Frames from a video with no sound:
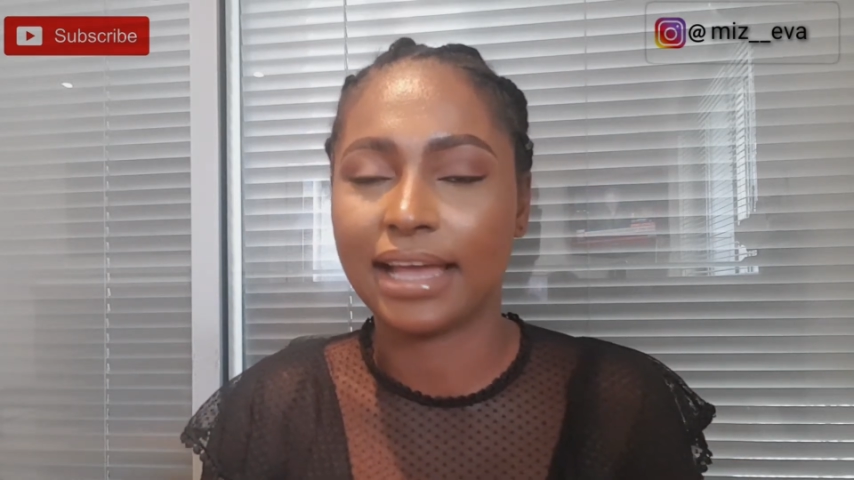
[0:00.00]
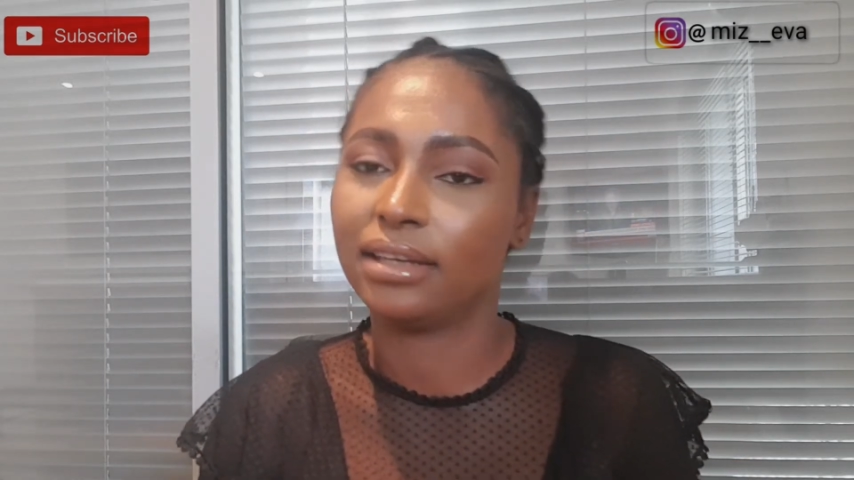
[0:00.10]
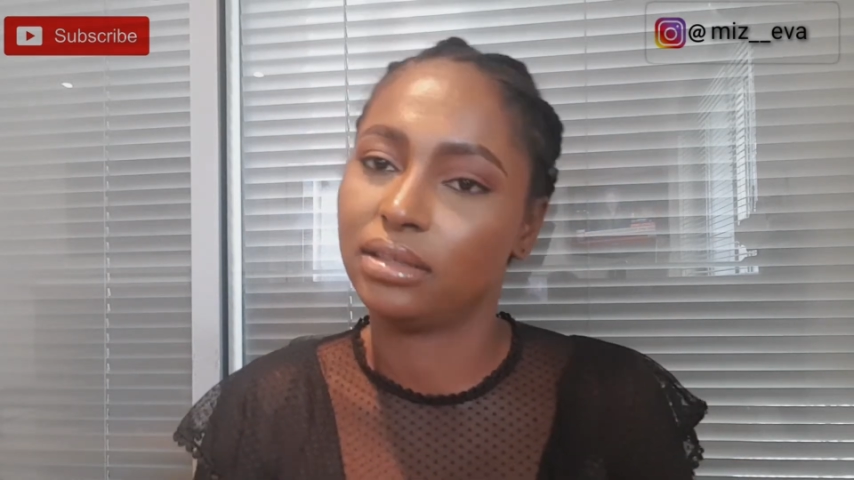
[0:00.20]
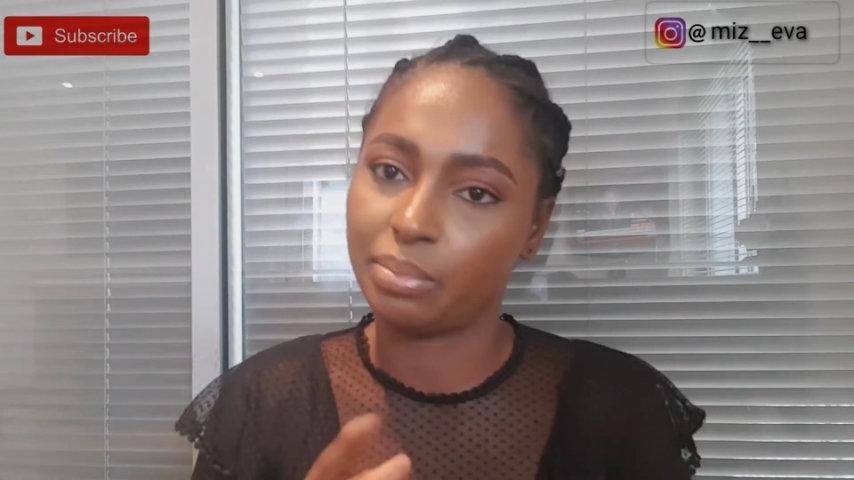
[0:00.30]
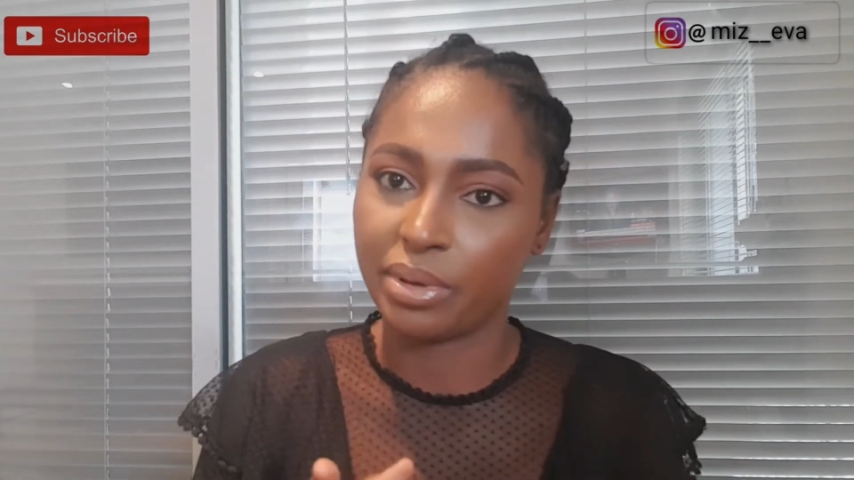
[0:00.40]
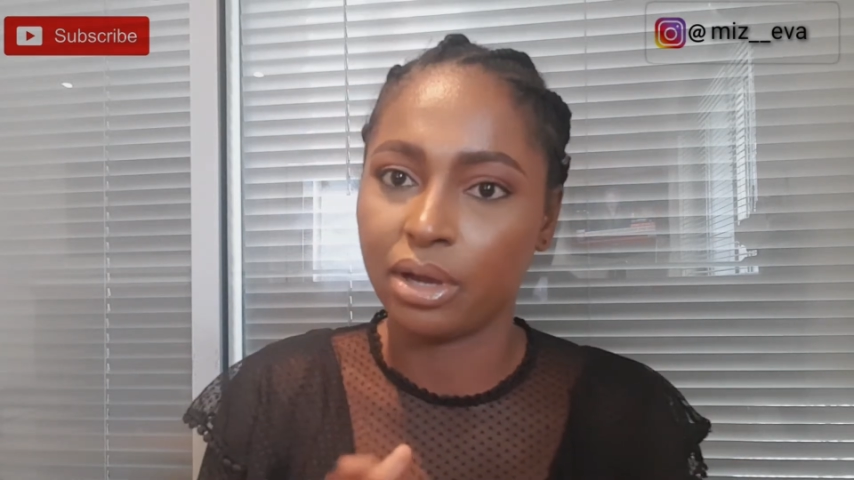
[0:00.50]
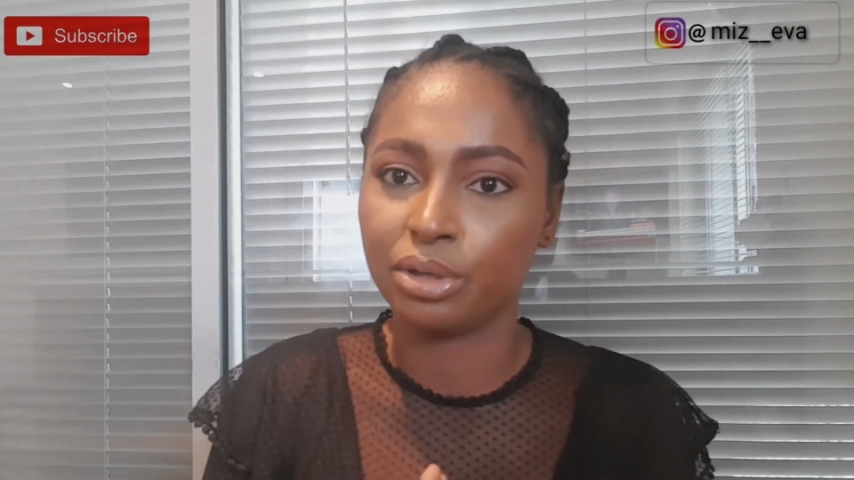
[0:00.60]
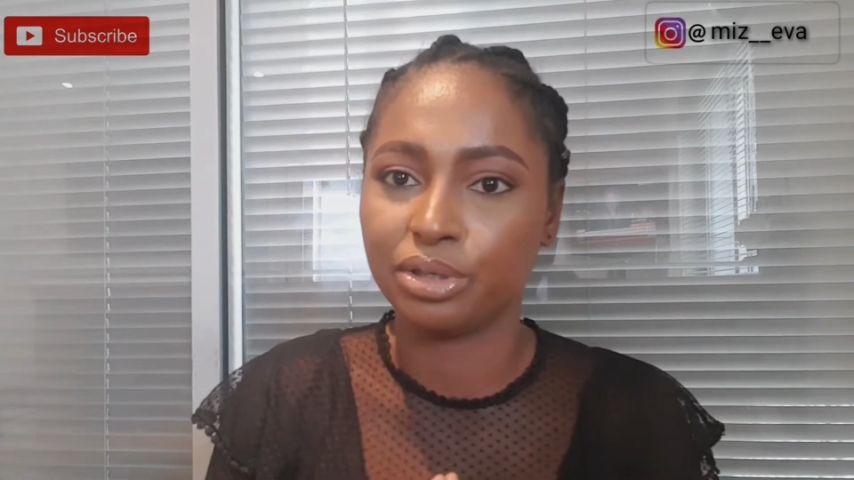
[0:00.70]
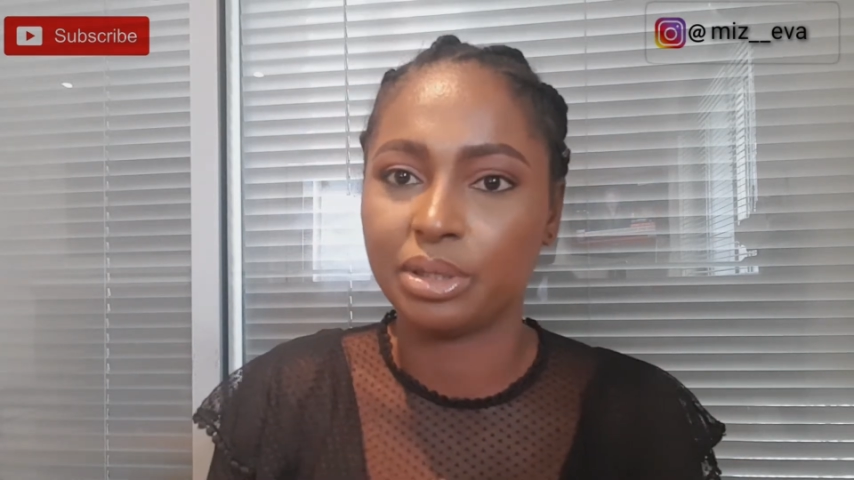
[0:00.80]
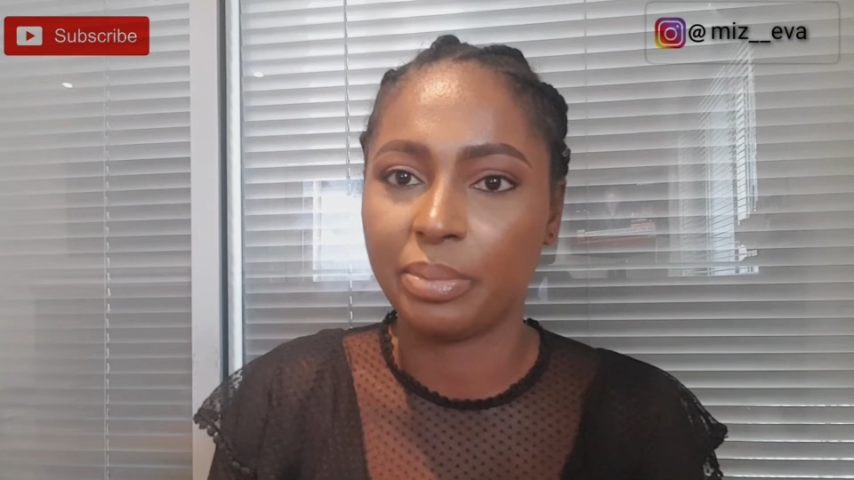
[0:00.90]
and
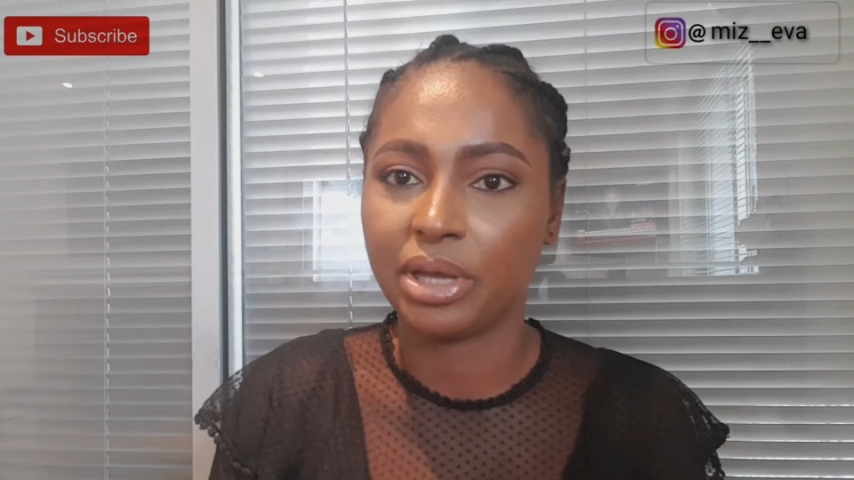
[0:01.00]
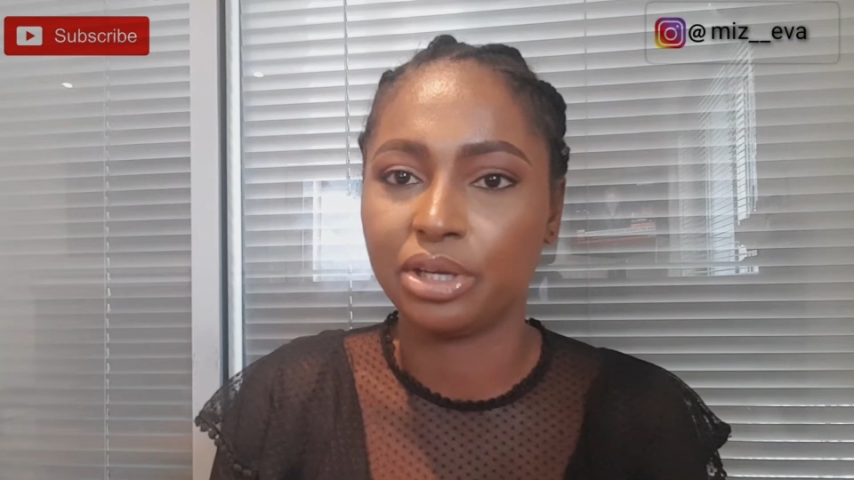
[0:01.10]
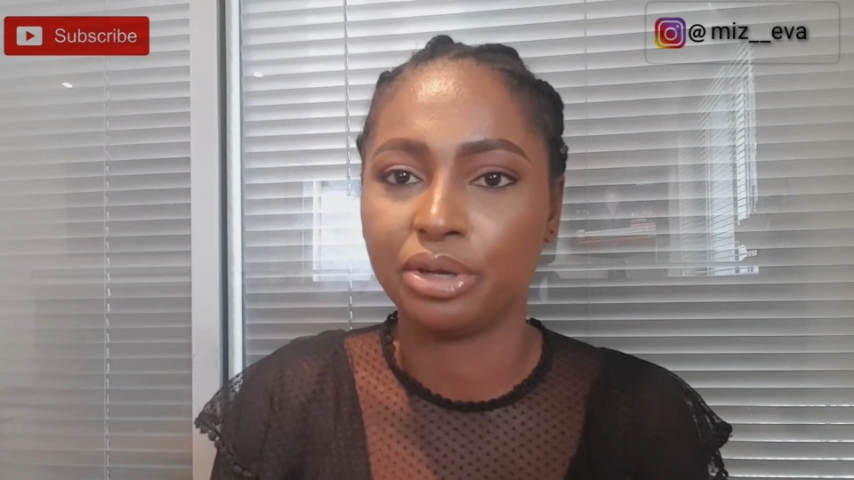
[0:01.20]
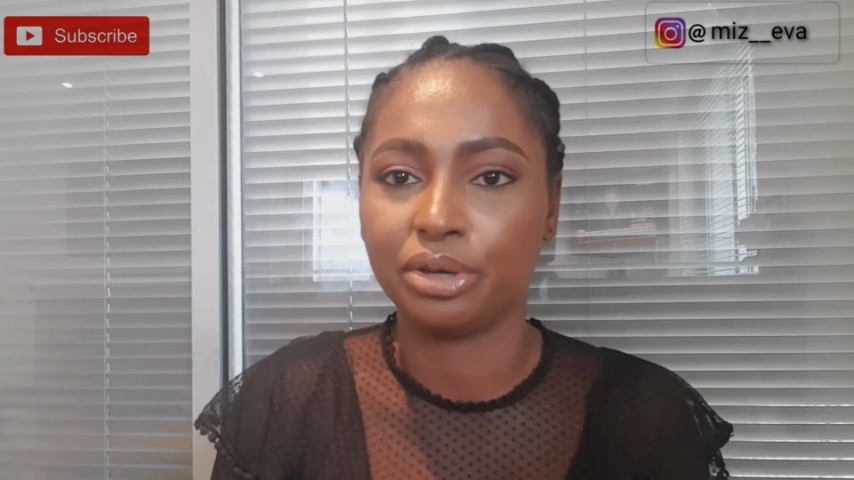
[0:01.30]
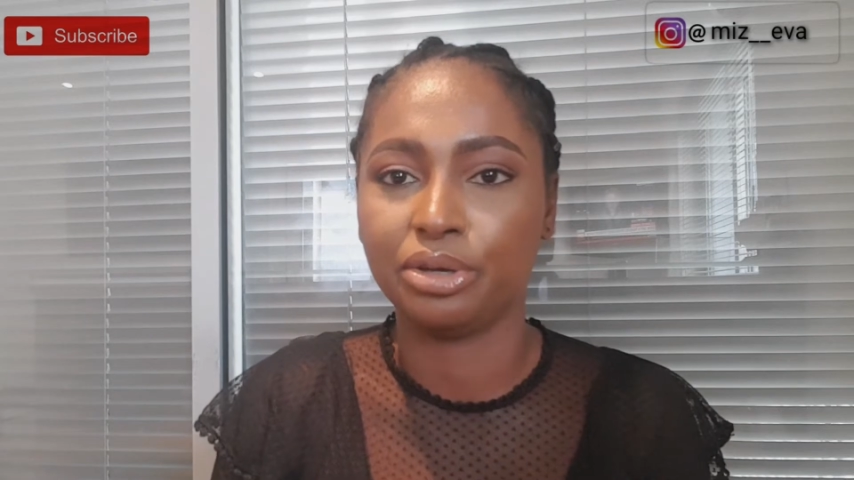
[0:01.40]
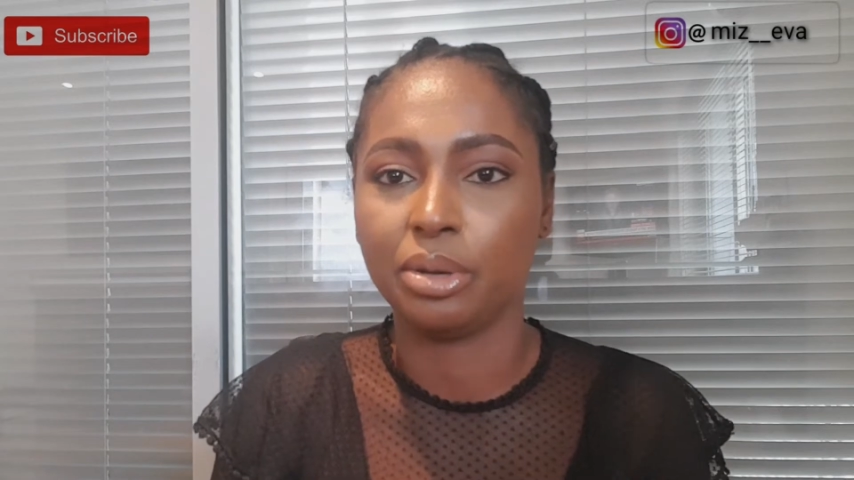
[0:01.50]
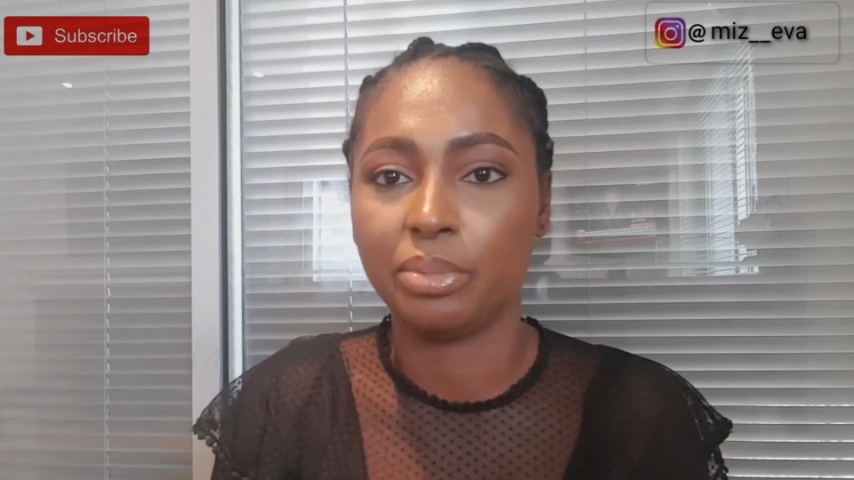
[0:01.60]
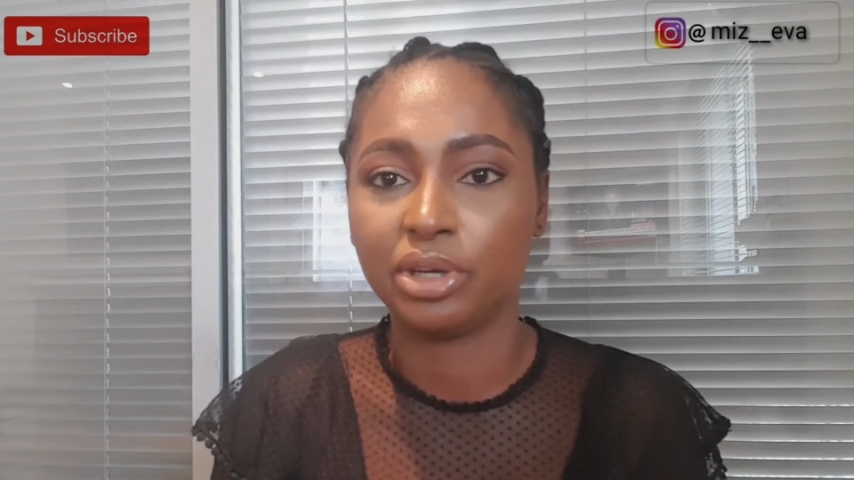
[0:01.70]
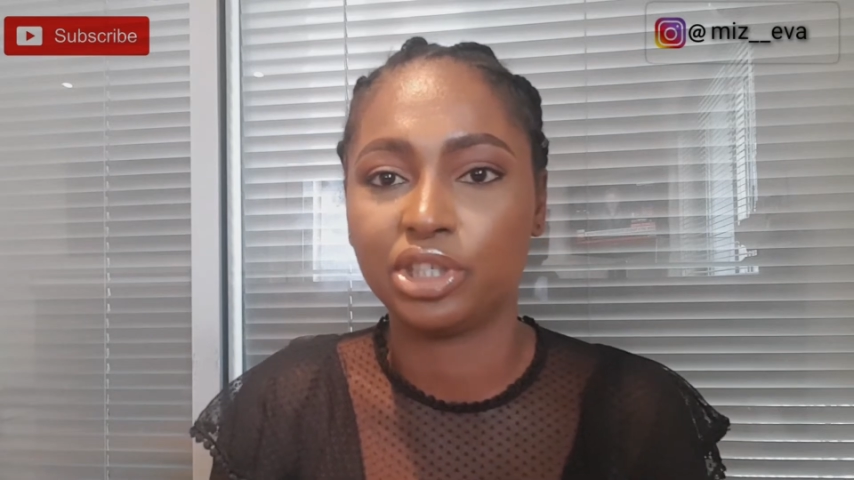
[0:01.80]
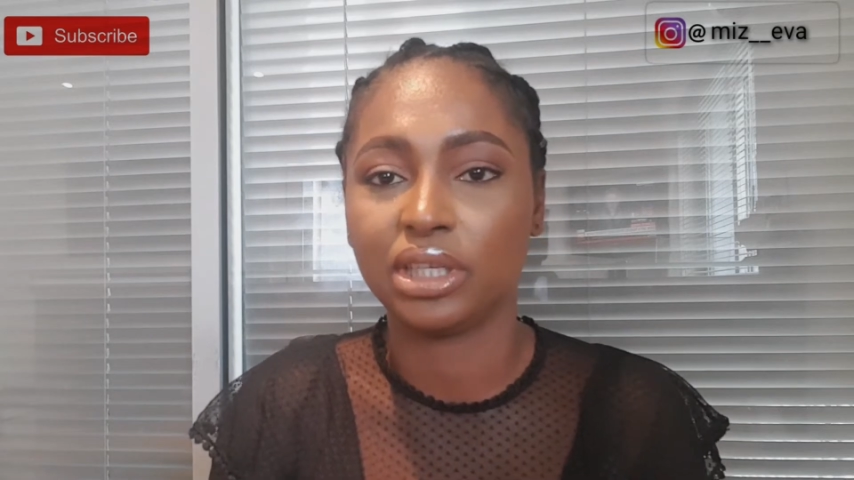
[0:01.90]
also depending on your
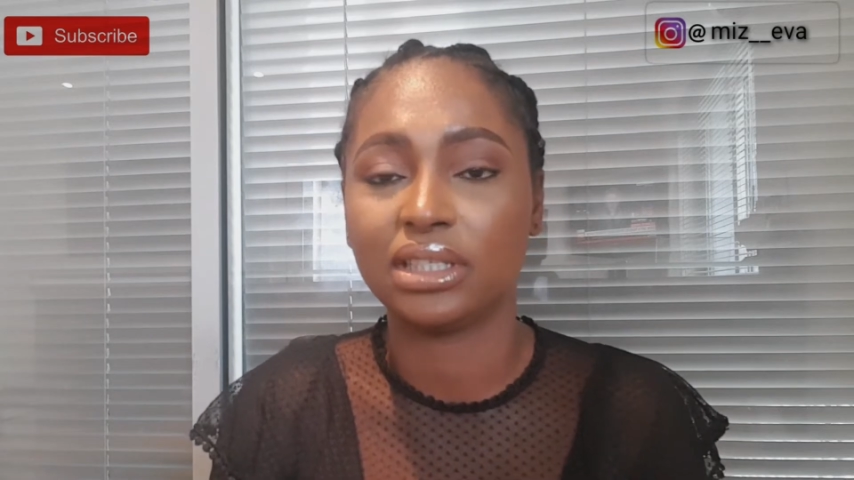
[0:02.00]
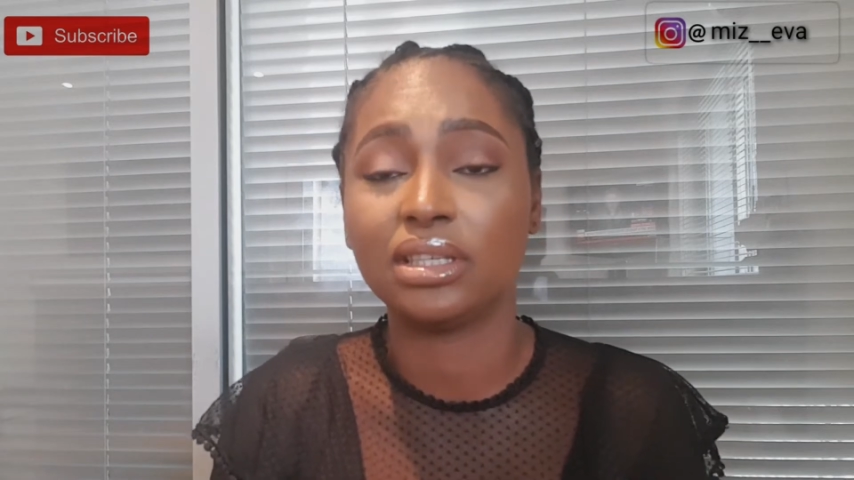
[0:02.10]
budget,